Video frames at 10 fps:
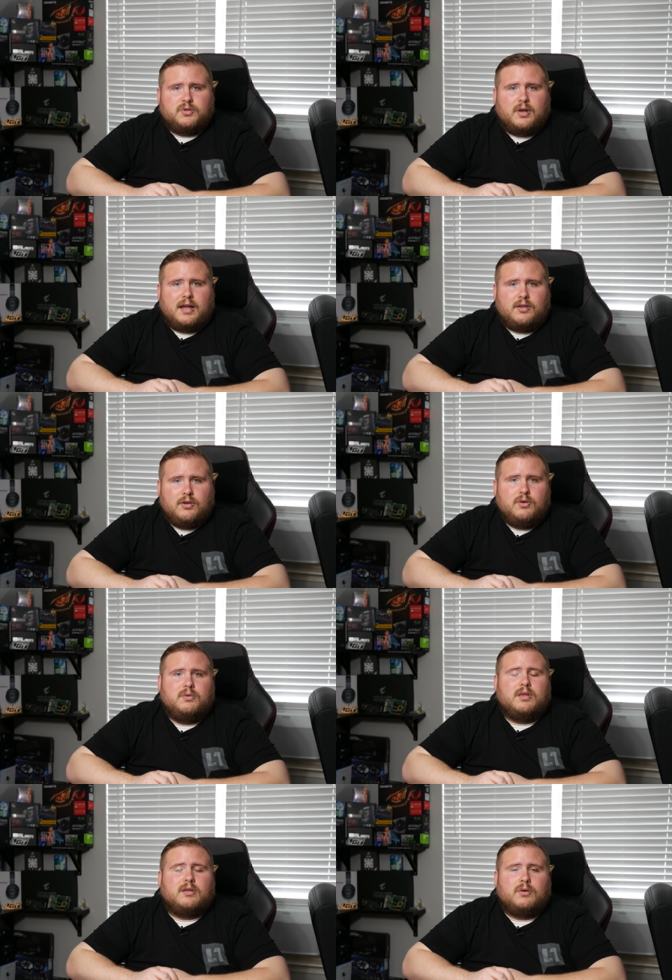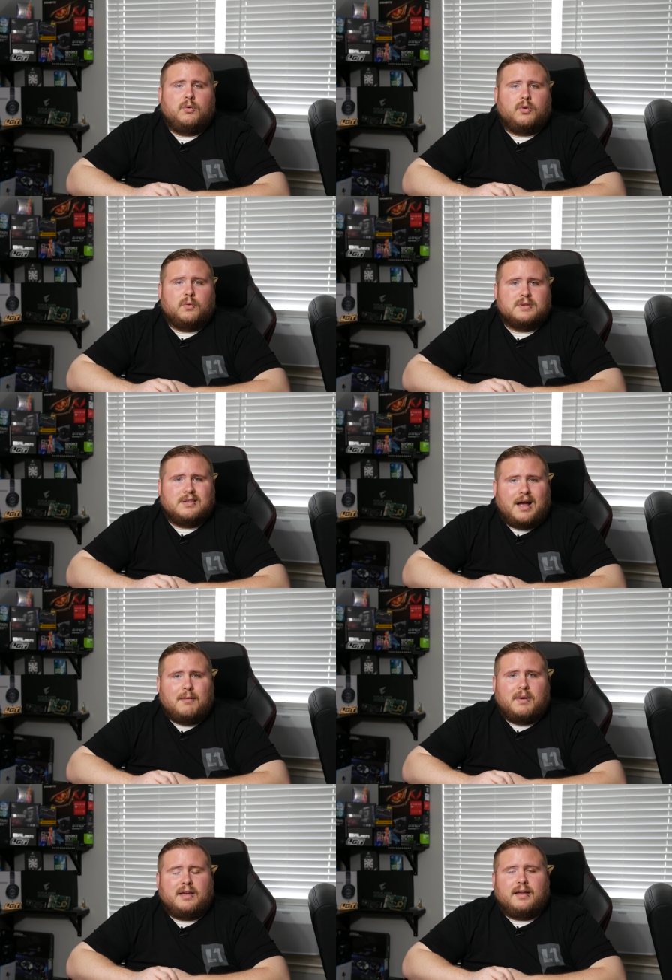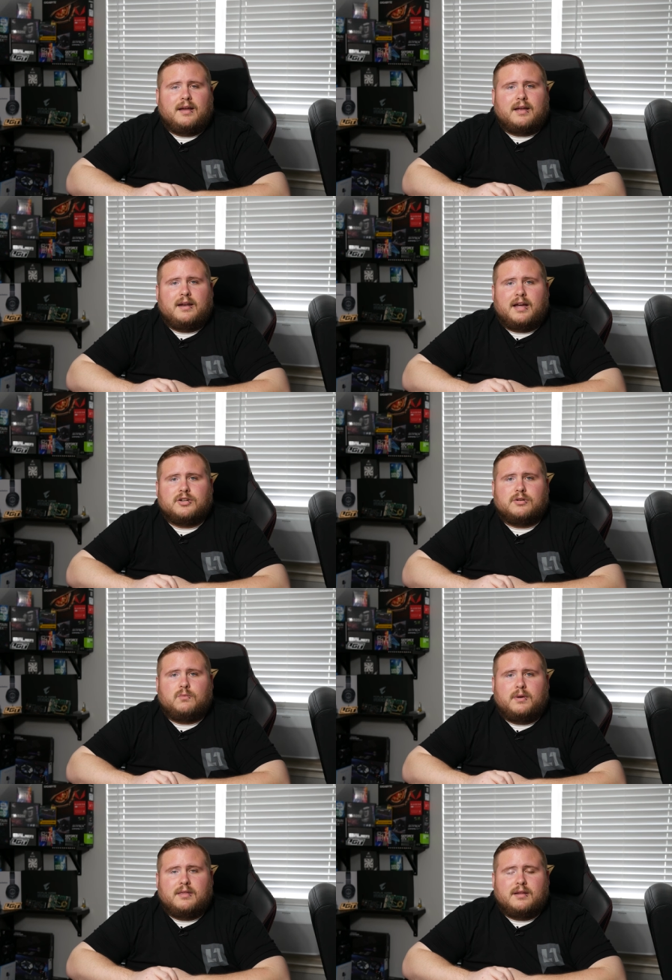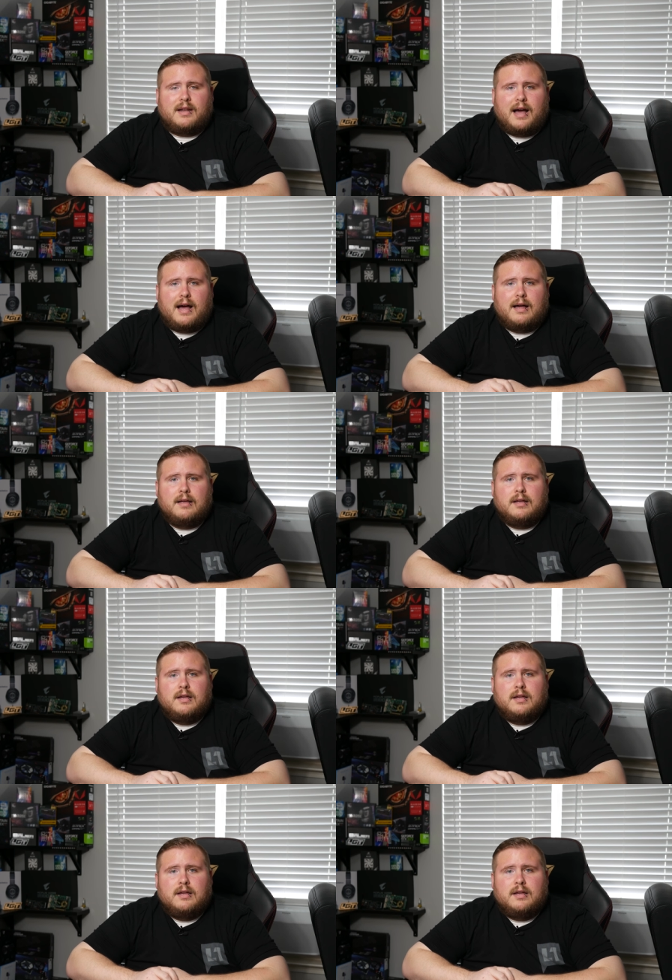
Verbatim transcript: So I knew that the cooler was not making a connection with the die.